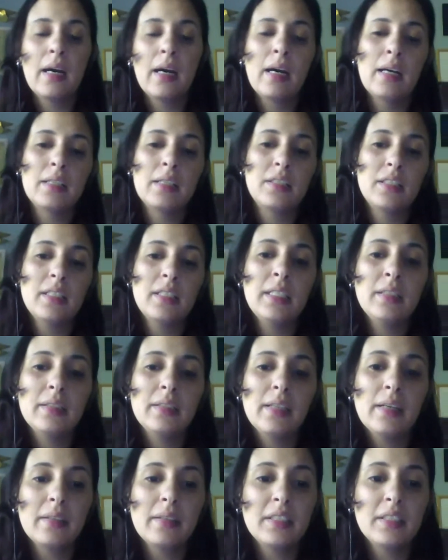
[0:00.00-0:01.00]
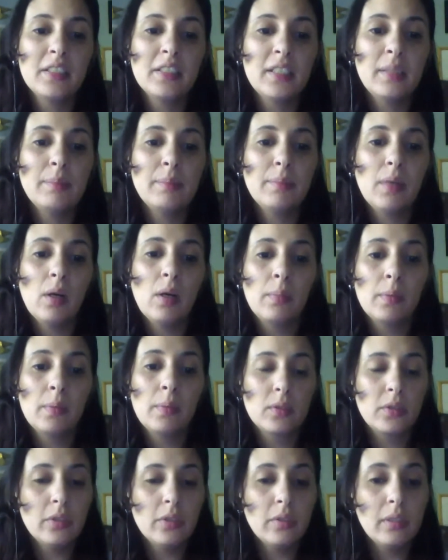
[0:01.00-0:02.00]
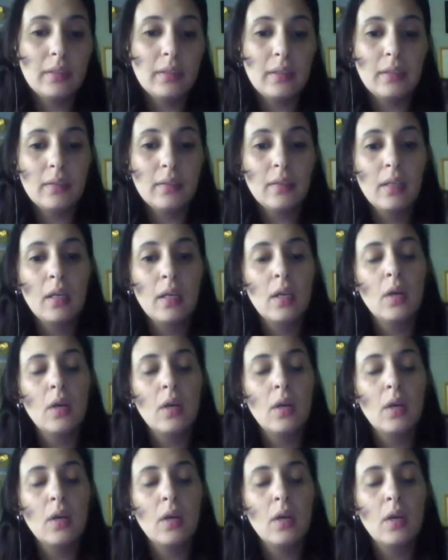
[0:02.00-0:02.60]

at internship opportunities